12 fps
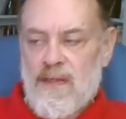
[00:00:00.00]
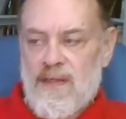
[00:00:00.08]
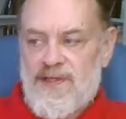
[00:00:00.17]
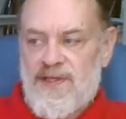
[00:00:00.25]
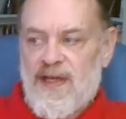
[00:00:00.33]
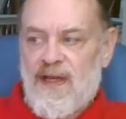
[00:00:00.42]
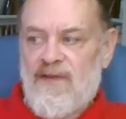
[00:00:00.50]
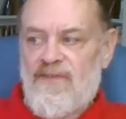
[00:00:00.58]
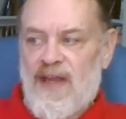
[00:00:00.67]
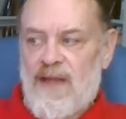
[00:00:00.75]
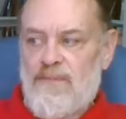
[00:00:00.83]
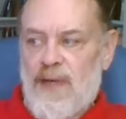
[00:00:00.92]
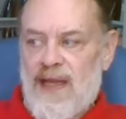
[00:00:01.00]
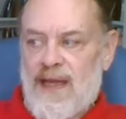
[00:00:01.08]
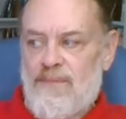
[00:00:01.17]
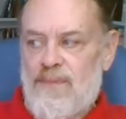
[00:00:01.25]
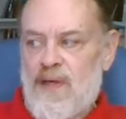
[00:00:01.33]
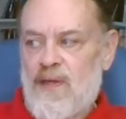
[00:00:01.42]
a cell of eight
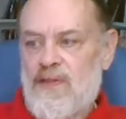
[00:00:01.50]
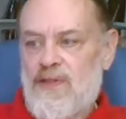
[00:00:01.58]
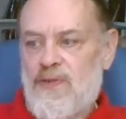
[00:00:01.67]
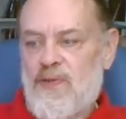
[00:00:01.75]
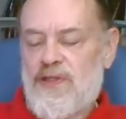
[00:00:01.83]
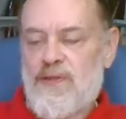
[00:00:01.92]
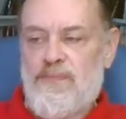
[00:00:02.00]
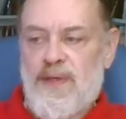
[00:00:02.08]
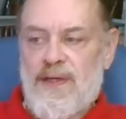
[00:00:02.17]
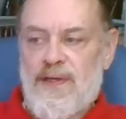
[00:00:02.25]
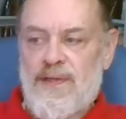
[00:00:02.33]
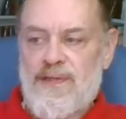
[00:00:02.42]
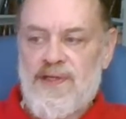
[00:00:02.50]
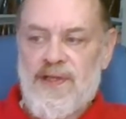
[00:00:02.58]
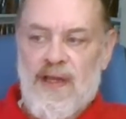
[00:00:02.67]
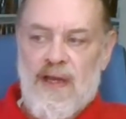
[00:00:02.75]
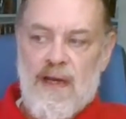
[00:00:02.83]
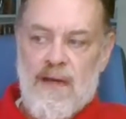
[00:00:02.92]
black monks, which appears in
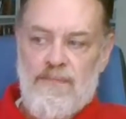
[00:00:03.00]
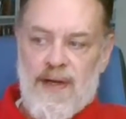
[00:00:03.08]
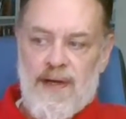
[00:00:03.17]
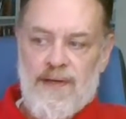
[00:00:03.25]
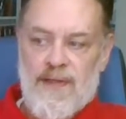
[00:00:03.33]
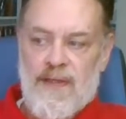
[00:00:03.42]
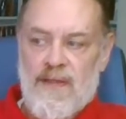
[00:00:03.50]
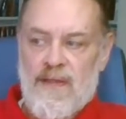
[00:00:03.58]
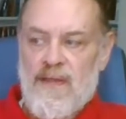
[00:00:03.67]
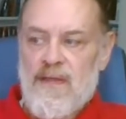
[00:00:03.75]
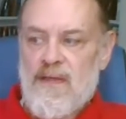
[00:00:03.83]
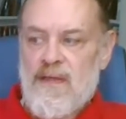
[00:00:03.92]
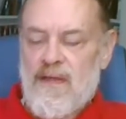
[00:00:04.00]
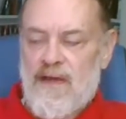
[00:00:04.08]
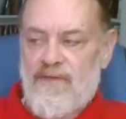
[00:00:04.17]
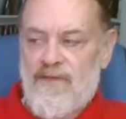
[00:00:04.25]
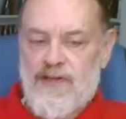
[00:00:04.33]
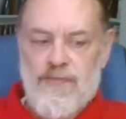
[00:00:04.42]
a comperta
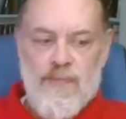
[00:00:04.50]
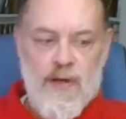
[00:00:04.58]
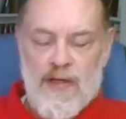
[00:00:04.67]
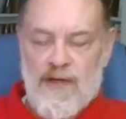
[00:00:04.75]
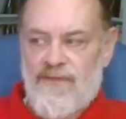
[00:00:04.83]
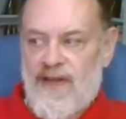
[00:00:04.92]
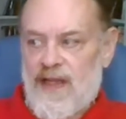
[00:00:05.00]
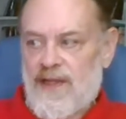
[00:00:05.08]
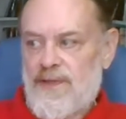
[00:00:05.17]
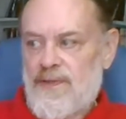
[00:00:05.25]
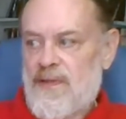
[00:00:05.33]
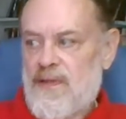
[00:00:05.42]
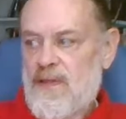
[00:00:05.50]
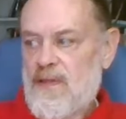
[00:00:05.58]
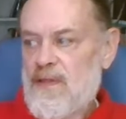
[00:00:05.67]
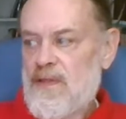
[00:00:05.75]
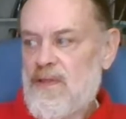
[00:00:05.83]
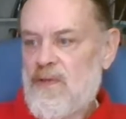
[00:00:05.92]
of the smaller value,
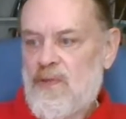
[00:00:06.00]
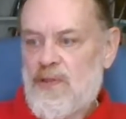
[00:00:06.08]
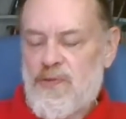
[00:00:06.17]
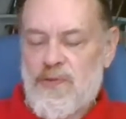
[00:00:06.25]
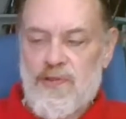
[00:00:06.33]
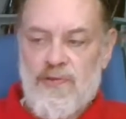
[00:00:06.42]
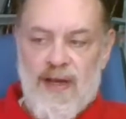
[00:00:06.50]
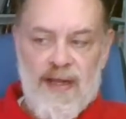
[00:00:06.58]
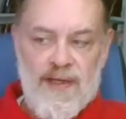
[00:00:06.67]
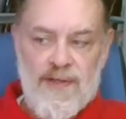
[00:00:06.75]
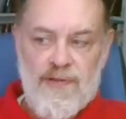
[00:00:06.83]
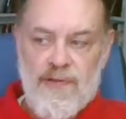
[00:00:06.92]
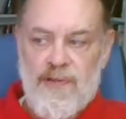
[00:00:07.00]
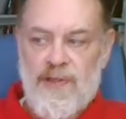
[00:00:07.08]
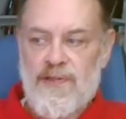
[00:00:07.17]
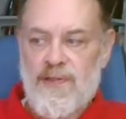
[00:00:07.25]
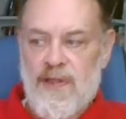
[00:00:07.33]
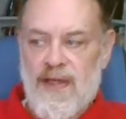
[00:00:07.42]
which was granted two
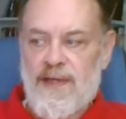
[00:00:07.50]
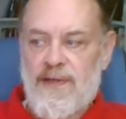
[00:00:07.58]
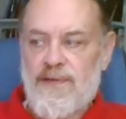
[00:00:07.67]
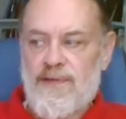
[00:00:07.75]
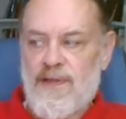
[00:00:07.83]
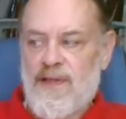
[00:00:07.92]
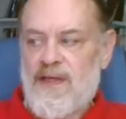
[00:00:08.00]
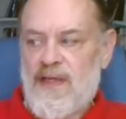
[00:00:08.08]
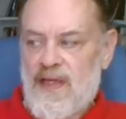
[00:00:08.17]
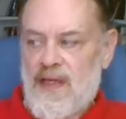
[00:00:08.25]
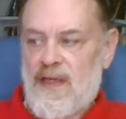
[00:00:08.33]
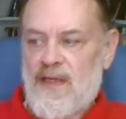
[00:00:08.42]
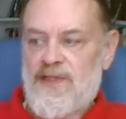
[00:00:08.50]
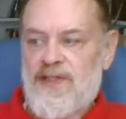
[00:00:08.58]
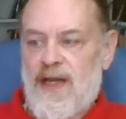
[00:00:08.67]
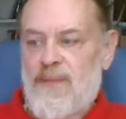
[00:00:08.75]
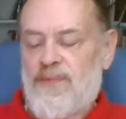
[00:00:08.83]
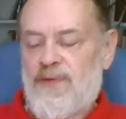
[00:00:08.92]
years later to the dean and
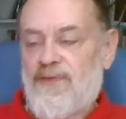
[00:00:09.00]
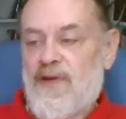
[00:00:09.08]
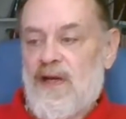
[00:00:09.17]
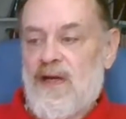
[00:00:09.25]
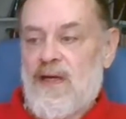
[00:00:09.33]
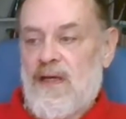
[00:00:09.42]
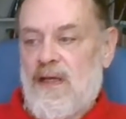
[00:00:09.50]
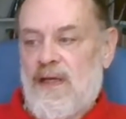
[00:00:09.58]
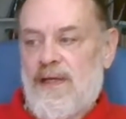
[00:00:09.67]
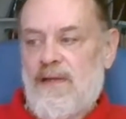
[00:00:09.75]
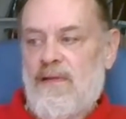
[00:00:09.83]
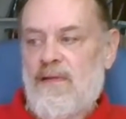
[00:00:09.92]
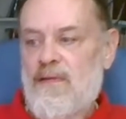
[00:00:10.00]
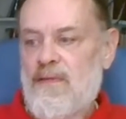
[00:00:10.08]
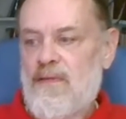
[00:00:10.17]
chapter of Carlisle.